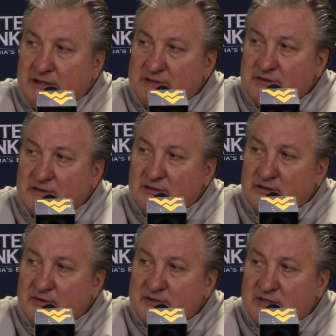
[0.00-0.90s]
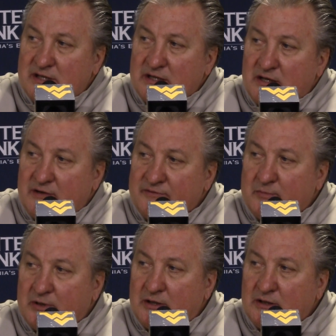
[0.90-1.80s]
Issa can do his thing off
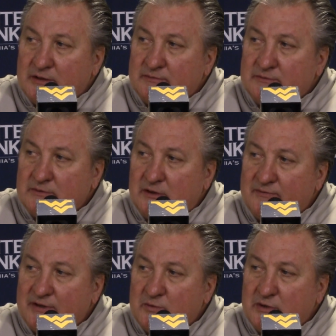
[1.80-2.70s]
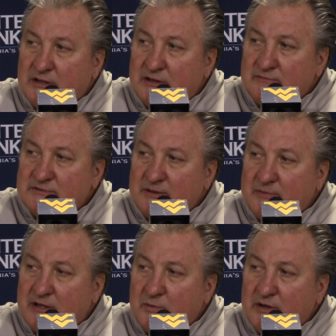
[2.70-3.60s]
the ball, and hopefully we'll get
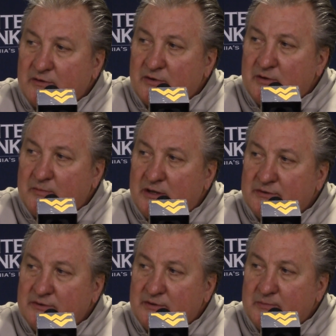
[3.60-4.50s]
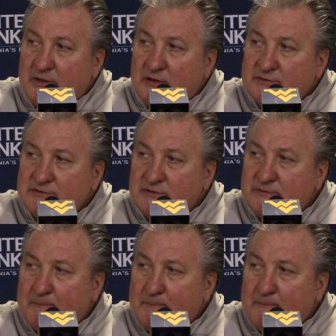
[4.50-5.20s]
somebody we can throw the ball to in the post.